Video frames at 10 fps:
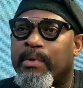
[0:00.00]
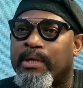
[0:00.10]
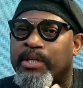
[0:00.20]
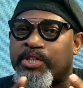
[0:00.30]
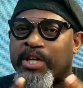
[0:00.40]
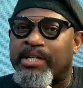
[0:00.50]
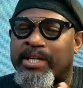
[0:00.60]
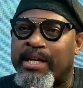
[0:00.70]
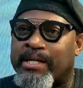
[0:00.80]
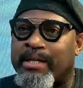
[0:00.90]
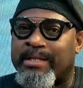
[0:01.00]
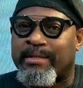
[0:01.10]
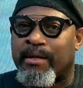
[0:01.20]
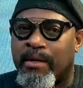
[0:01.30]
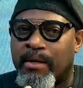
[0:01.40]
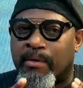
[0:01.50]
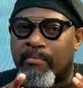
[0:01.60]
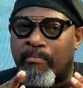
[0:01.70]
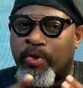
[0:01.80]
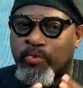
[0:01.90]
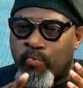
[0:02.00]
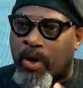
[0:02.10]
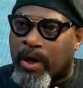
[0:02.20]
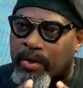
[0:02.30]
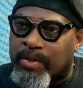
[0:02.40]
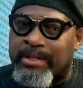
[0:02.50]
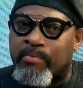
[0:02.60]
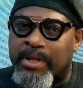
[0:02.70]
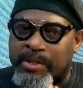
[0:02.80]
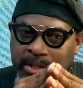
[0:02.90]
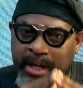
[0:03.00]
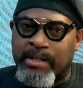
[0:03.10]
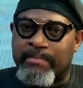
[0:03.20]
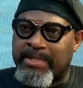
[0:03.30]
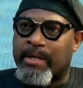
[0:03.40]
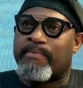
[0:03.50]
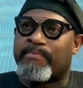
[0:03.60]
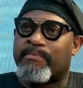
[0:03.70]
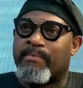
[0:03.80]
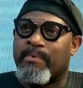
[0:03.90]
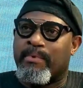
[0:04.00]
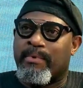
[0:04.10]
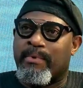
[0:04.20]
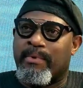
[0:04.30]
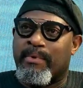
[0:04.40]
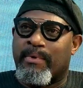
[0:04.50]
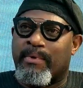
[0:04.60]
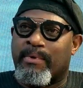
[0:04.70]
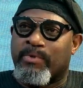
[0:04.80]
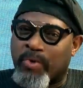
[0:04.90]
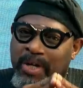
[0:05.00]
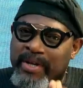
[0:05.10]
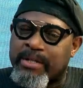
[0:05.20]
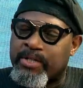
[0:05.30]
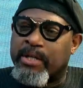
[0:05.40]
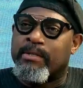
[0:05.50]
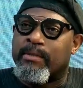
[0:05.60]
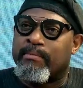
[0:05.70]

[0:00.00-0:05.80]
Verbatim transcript: The change agents must work closely with the change himself to create the change.